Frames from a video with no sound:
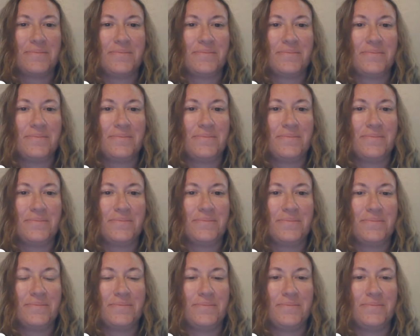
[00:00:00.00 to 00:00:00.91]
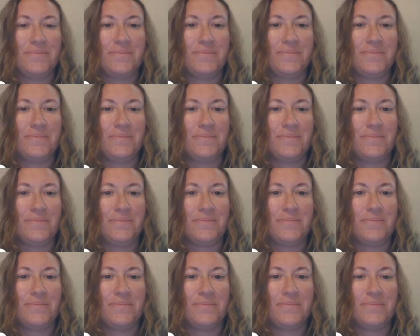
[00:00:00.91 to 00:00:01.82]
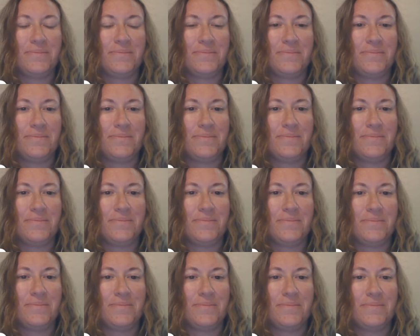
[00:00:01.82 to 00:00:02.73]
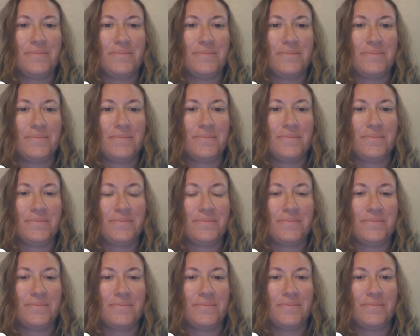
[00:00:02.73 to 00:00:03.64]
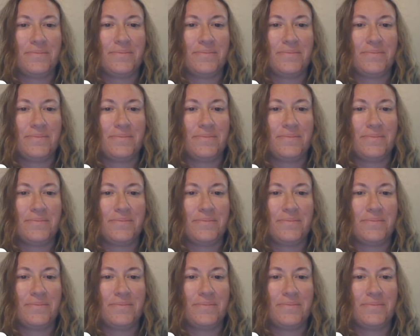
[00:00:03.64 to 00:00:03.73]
This person isn't speaking.